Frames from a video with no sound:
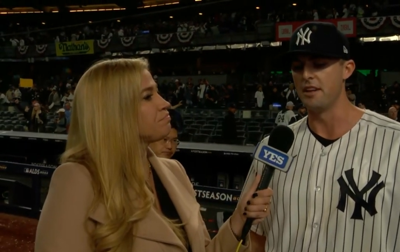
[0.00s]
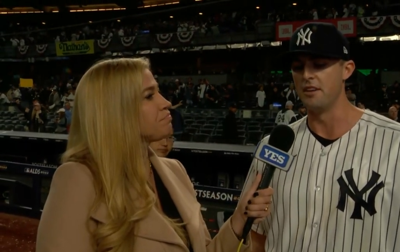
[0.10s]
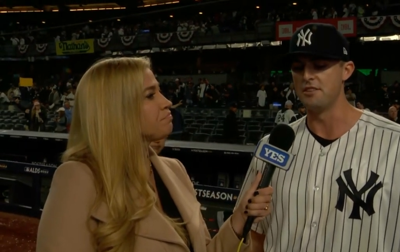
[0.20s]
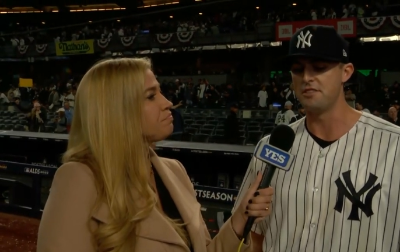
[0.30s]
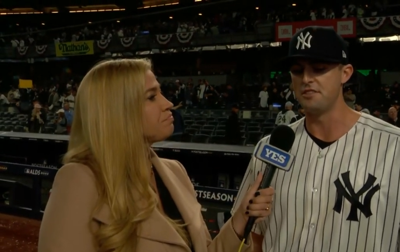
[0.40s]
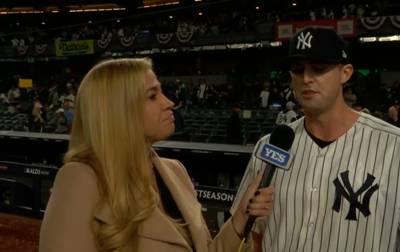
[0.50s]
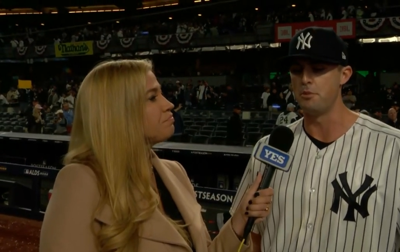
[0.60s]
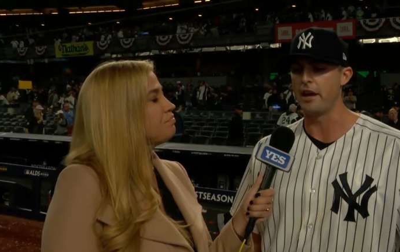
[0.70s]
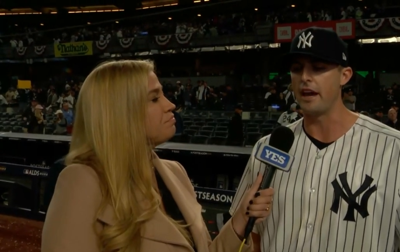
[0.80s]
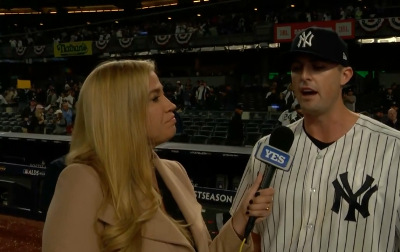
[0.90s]
Speaker 1: know, there's there's
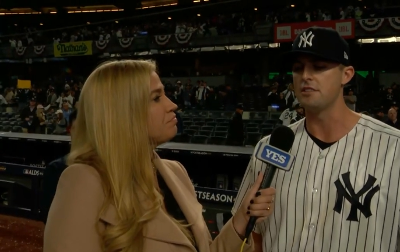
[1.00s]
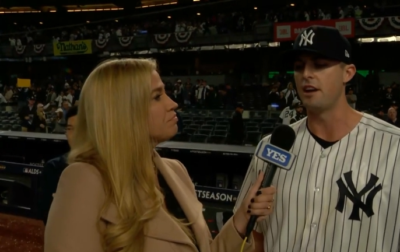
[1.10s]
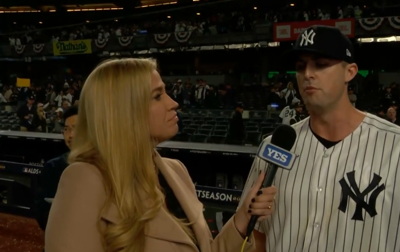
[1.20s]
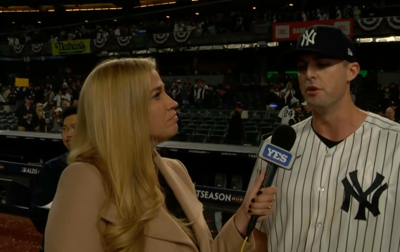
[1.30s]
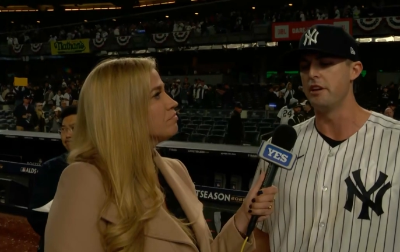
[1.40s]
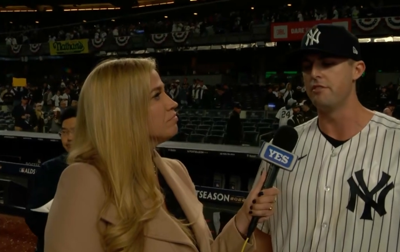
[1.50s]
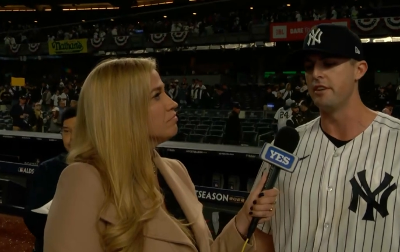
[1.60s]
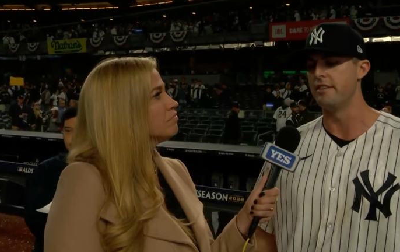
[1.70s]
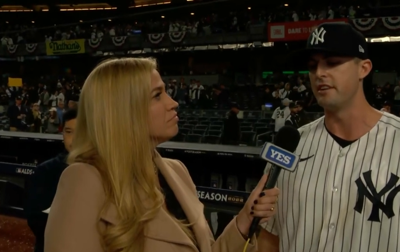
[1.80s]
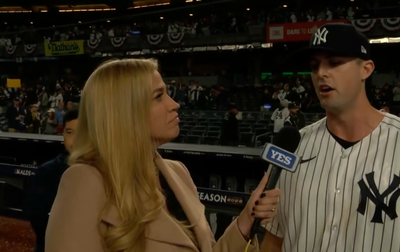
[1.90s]
big outs, and I believe
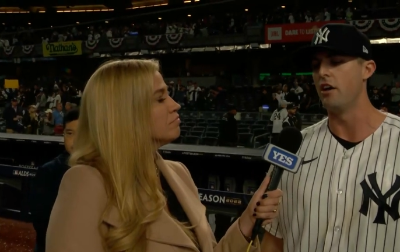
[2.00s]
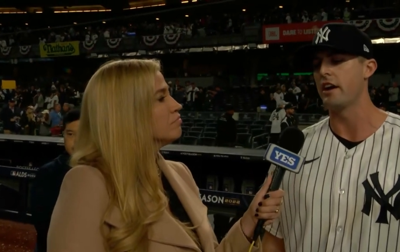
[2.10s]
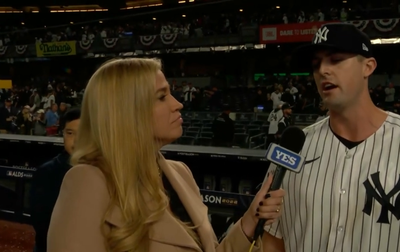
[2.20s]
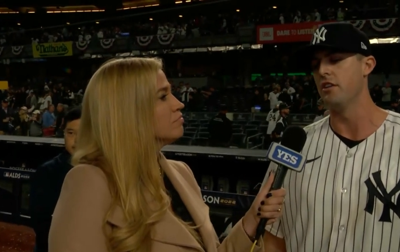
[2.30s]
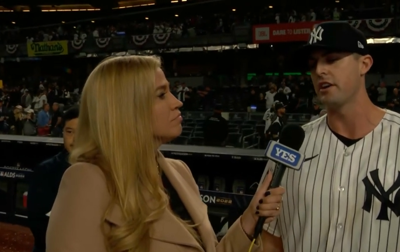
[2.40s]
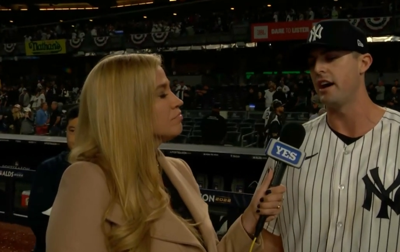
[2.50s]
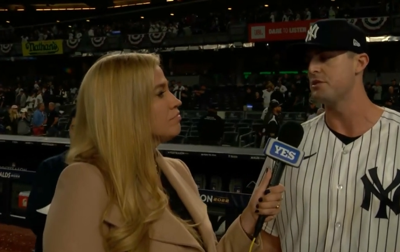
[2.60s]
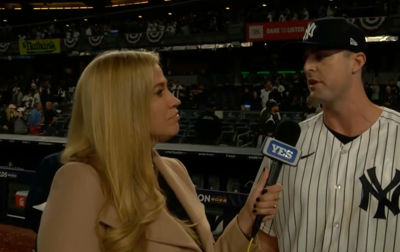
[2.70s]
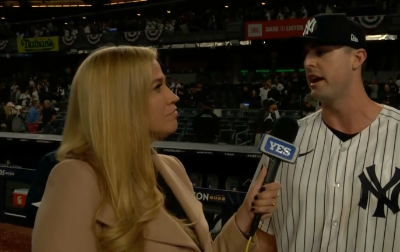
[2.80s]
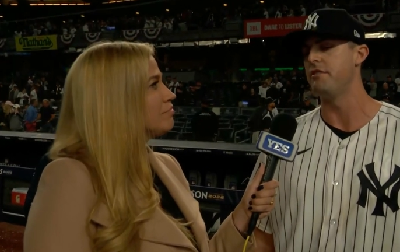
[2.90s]
in you know all, all the
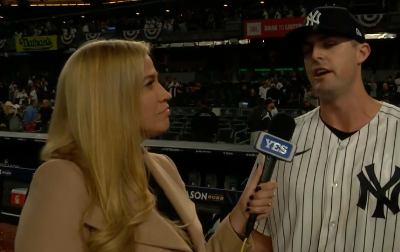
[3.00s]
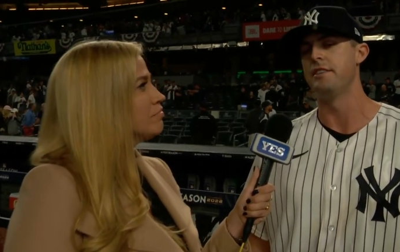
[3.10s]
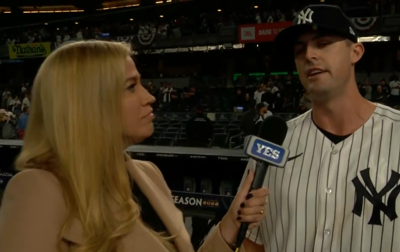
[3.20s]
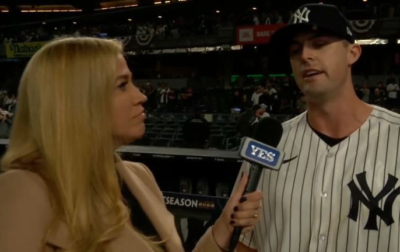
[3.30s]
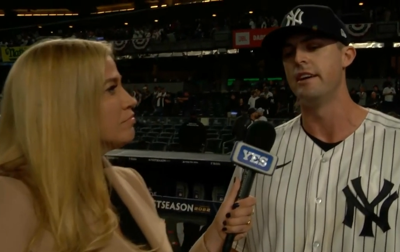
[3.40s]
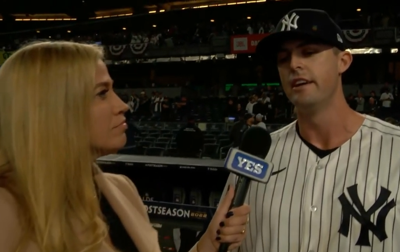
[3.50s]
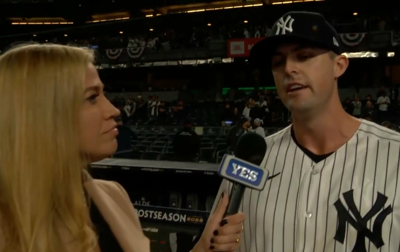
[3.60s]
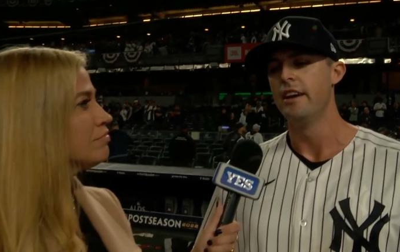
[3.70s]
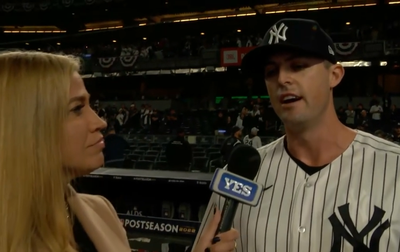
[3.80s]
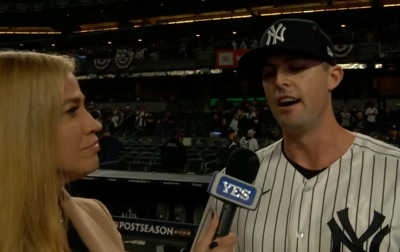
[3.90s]
guys we have down there.
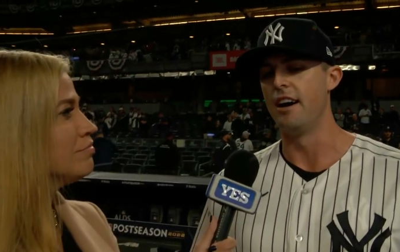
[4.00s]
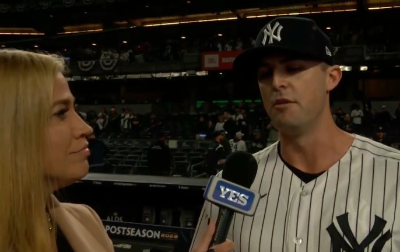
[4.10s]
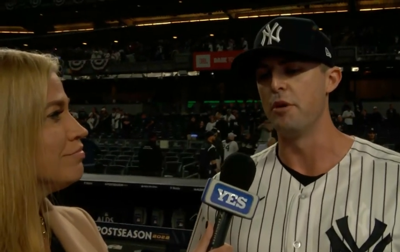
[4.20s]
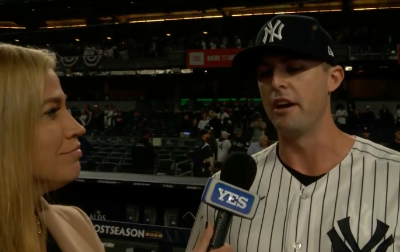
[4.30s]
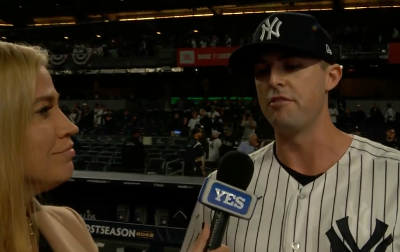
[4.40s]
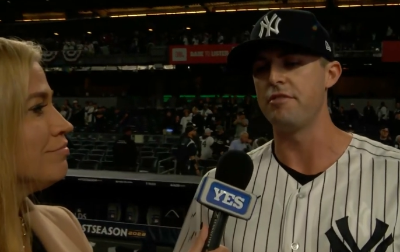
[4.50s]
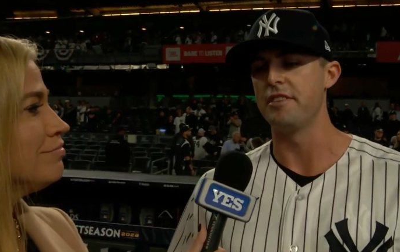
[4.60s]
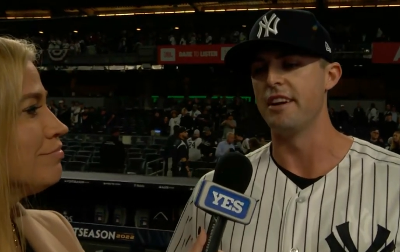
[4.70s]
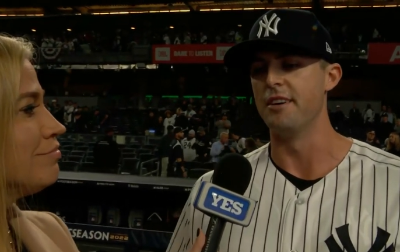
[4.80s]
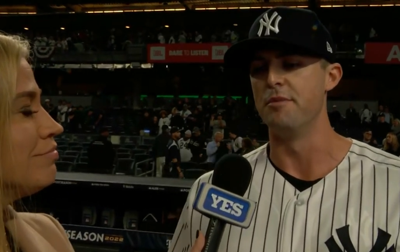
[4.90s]
Um, we have you know